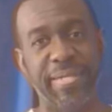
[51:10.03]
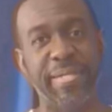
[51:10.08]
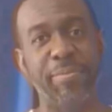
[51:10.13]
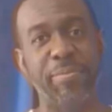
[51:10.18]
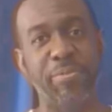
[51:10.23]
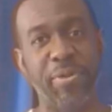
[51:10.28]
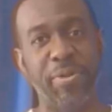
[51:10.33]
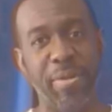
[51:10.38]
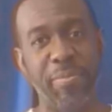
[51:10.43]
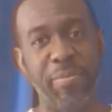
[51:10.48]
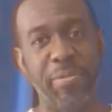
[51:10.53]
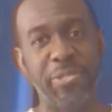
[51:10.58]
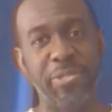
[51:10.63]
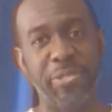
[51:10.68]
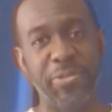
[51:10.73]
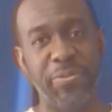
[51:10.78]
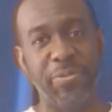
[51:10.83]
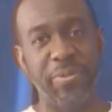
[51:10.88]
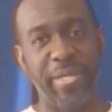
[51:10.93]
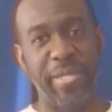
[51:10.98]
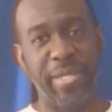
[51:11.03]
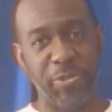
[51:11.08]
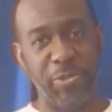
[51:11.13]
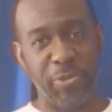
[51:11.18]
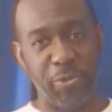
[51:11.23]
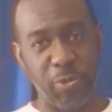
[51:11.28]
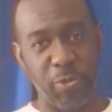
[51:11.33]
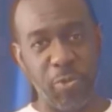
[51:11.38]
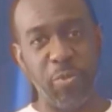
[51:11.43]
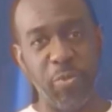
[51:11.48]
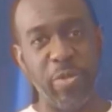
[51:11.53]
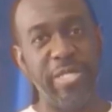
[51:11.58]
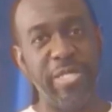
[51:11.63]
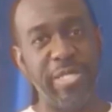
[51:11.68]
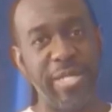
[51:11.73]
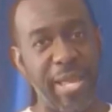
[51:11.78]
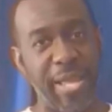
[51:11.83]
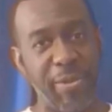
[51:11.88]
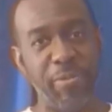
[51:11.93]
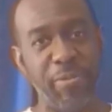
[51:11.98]
Promise you, if you reach
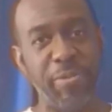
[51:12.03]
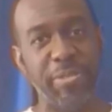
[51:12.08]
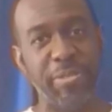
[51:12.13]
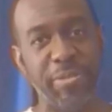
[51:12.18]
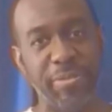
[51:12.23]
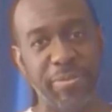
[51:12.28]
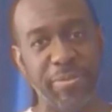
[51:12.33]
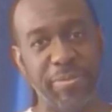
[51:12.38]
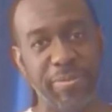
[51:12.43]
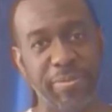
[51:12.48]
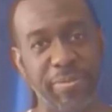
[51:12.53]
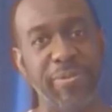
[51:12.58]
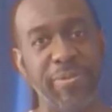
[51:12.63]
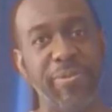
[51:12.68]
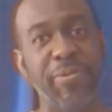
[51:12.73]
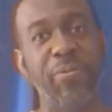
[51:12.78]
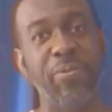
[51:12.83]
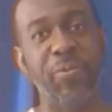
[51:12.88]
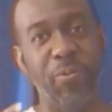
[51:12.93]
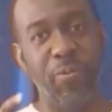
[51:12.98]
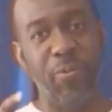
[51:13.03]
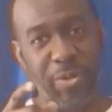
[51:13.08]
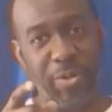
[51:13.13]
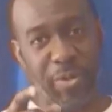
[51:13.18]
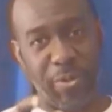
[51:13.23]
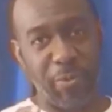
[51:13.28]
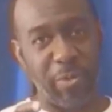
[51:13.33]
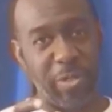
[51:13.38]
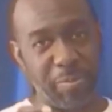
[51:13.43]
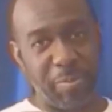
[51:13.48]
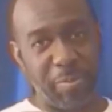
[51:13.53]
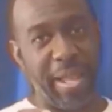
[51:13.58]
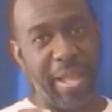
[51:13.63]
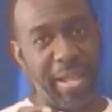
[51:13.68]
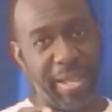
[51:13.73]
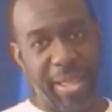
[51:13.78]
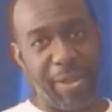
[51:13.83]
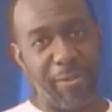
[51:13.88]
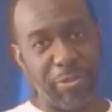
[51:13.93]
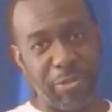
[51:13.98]
out, we will reach
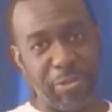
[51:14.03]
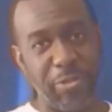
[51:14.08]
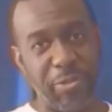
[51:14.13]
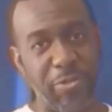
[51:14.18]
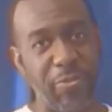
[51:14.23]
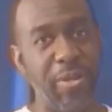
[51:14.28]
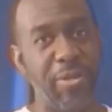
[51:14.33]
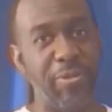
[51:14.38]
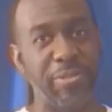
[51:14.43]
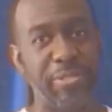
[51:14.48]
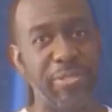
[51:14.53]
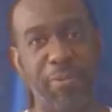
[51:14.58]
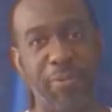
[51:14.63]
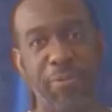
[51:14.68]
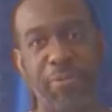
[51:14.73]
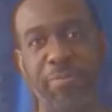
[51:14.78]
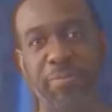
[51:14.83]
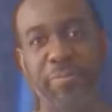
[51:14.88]
back out to you also.